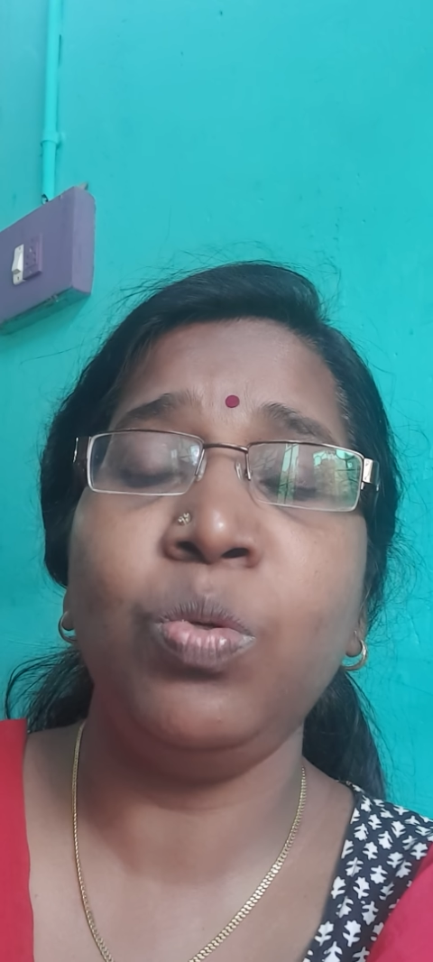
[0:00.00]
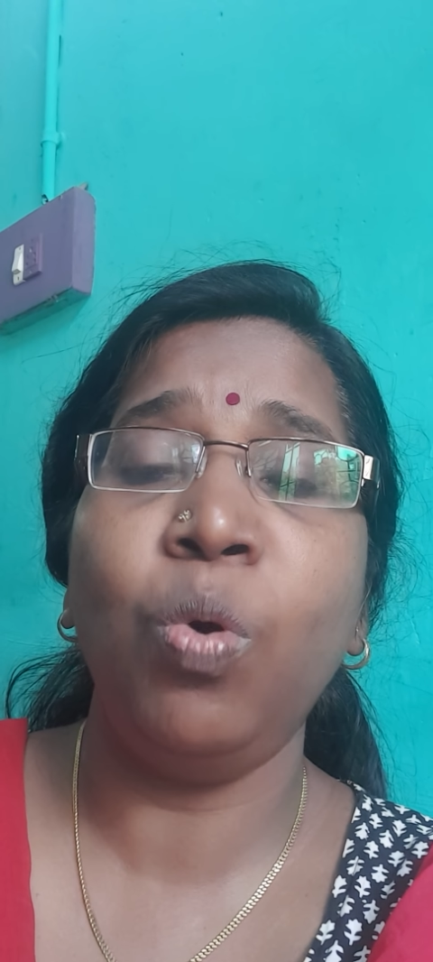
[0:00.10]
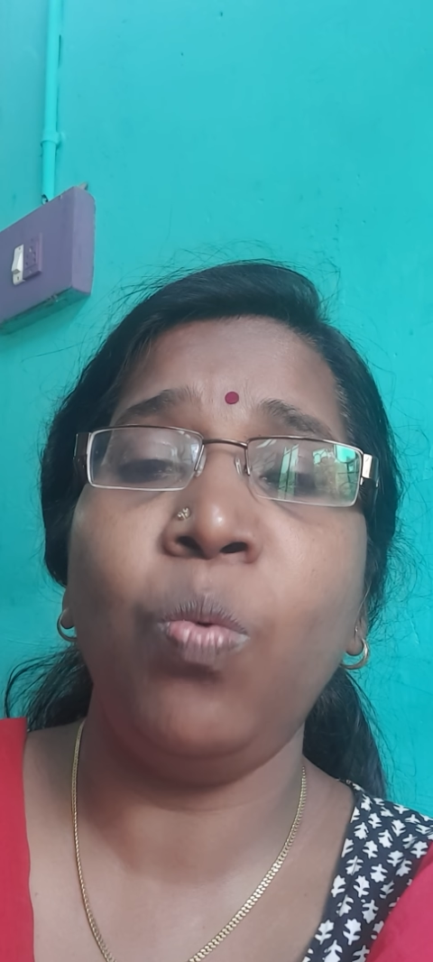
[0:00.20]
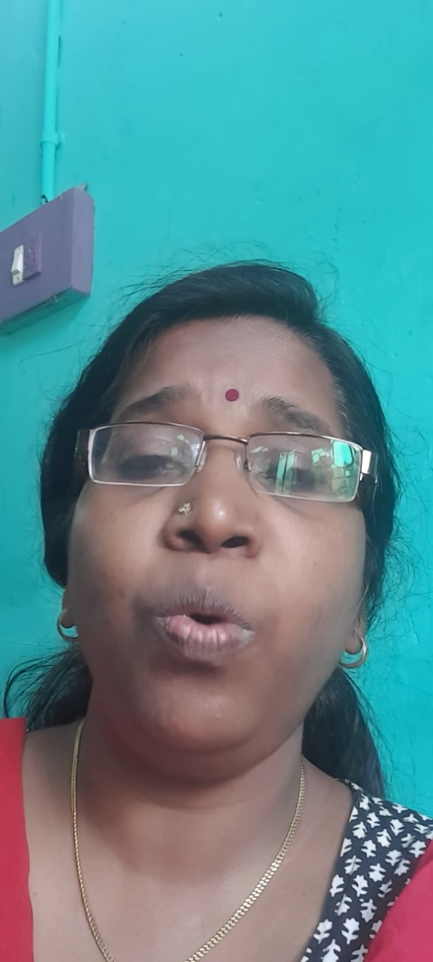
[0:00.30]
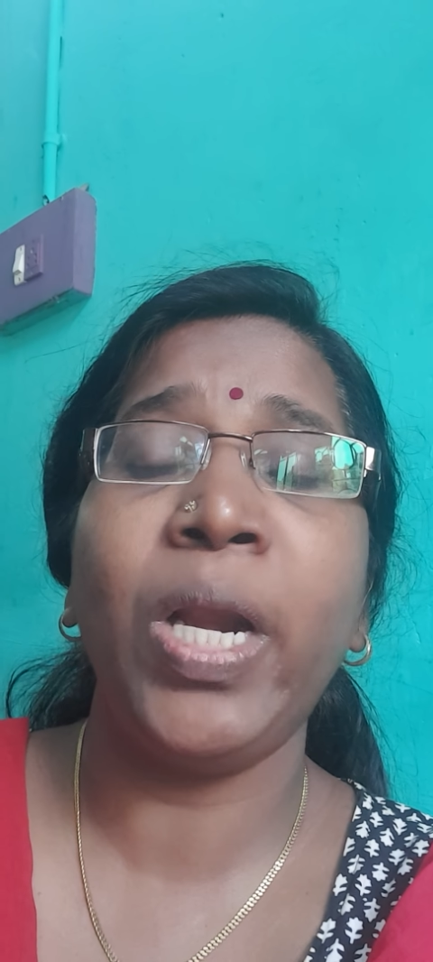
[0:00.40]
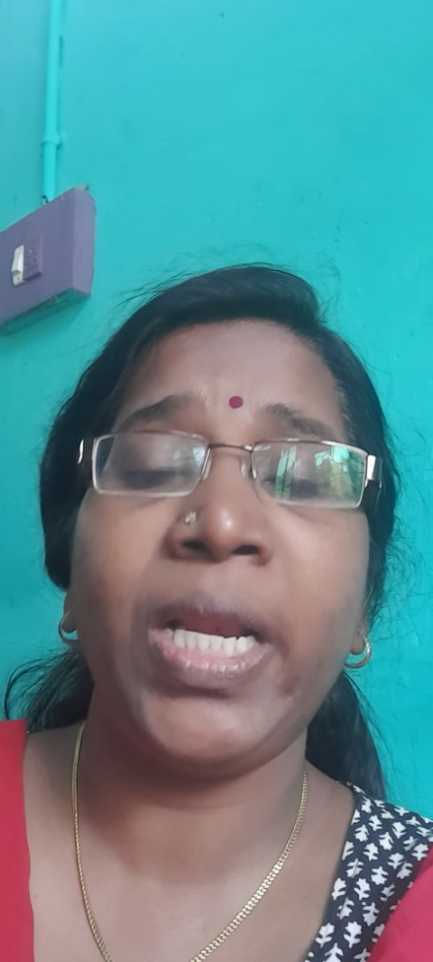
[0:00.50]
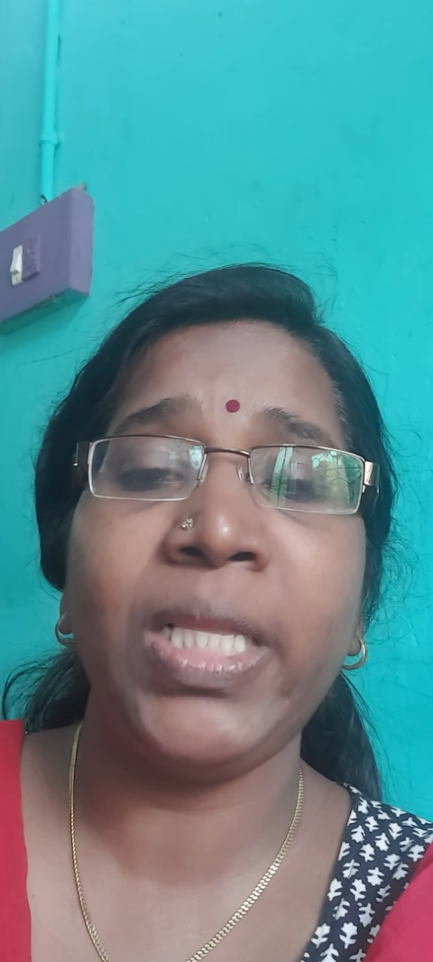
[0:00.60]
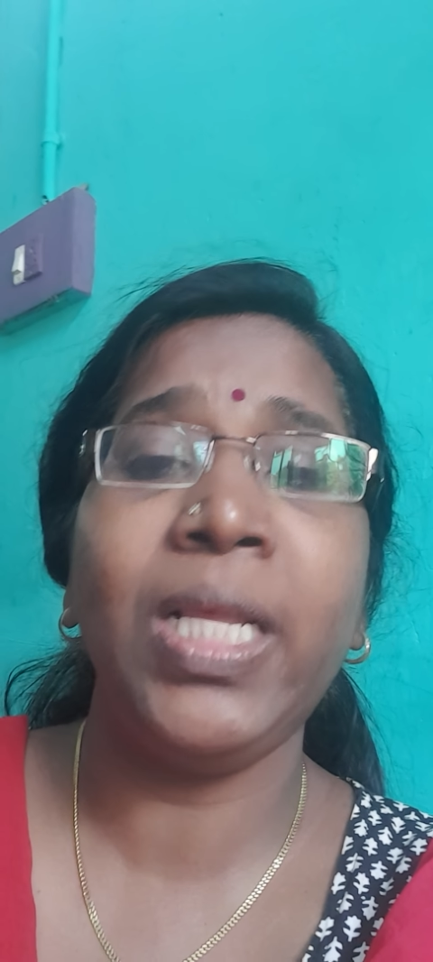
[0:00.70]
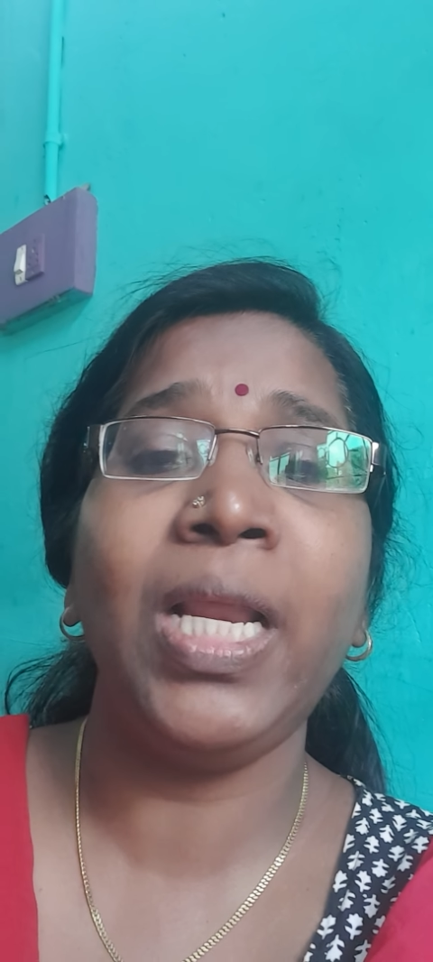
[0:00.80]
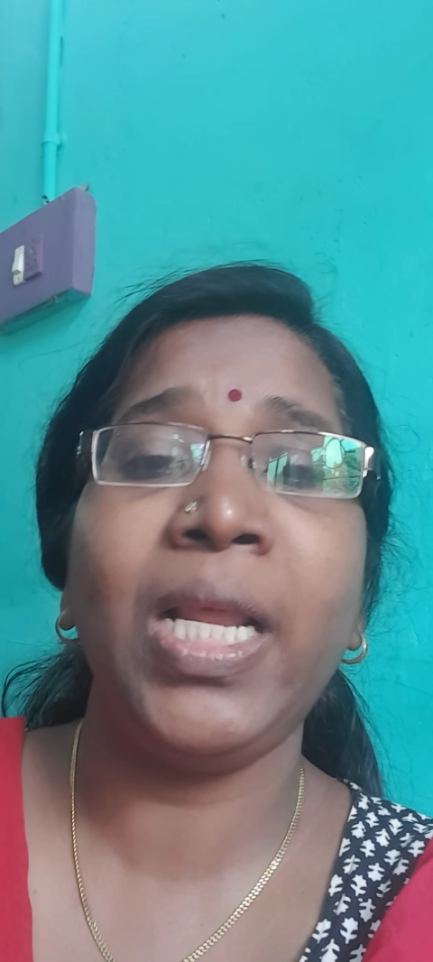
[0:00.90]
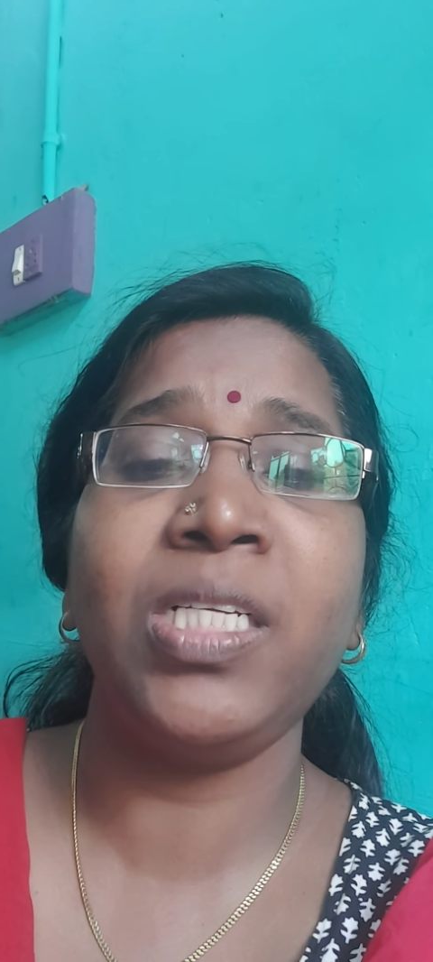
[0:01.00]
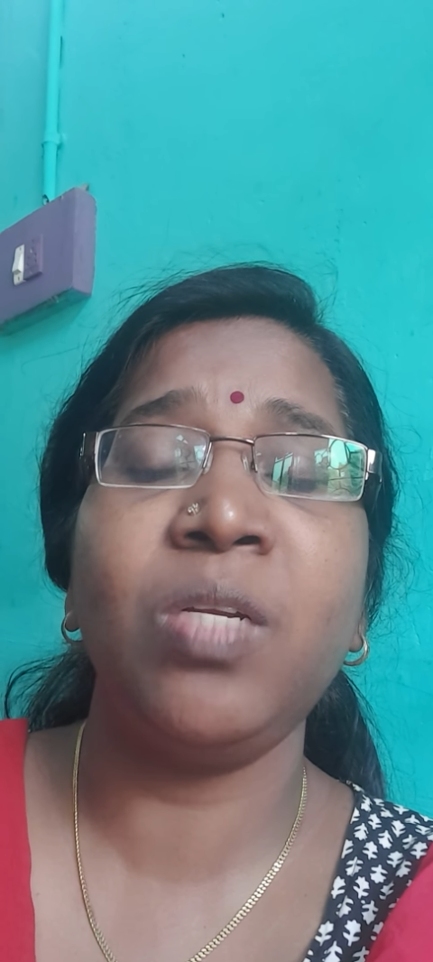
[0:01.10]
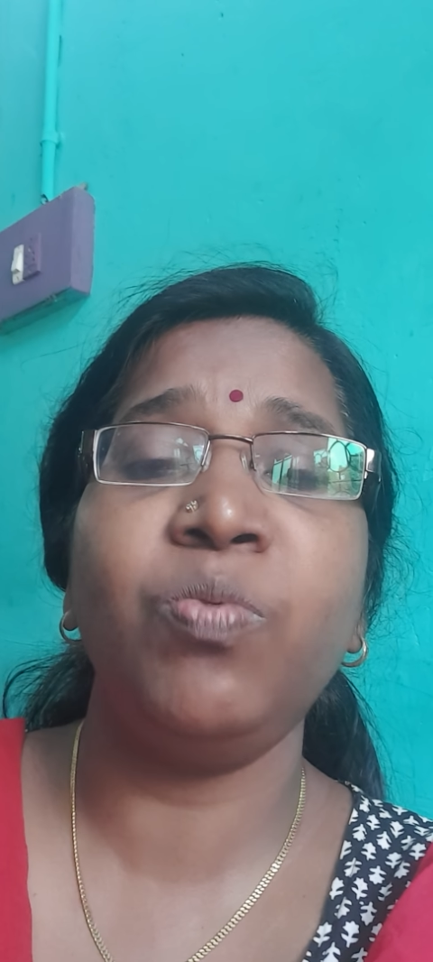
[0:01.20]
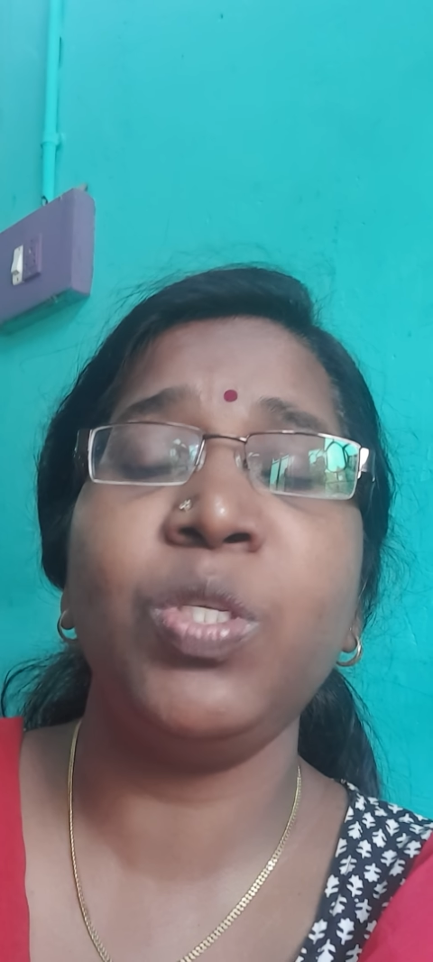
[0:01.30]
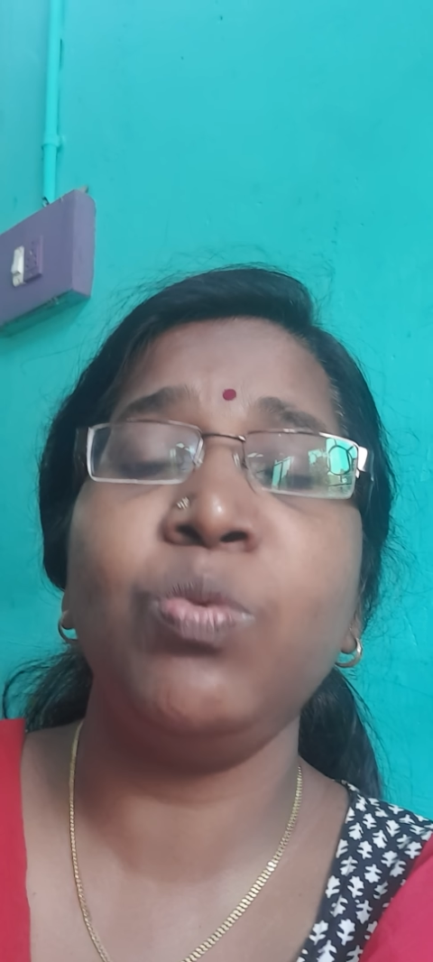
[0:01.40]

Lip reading: go for another election for